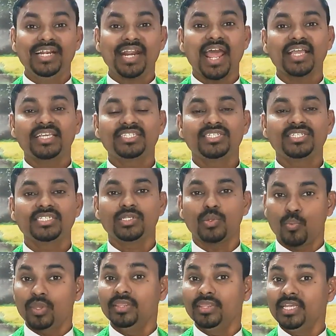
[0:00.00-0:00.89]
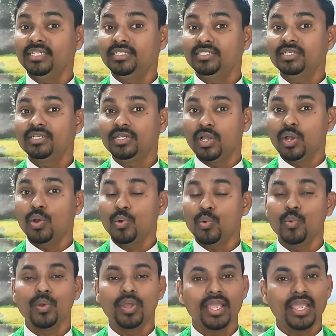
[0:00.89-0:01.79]
direction we need to go
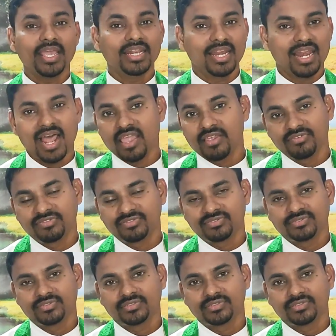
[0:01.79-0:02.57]
in life.